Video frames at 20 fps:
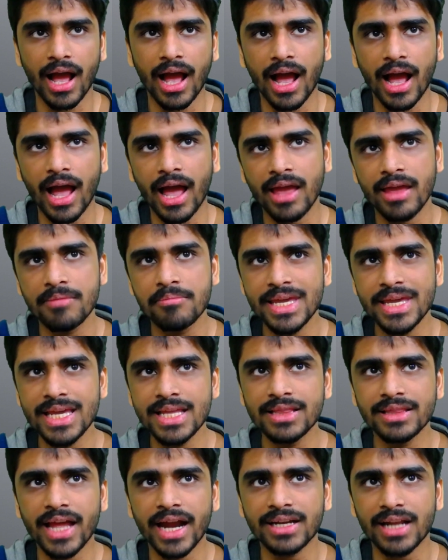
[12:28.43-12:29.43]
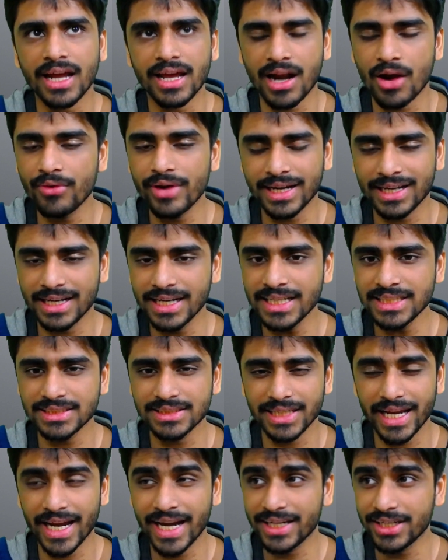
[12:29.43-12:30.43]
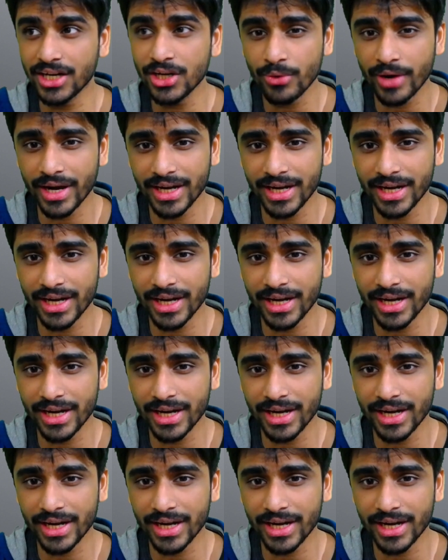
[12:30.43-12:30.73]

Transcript: I mean that around at least 80 to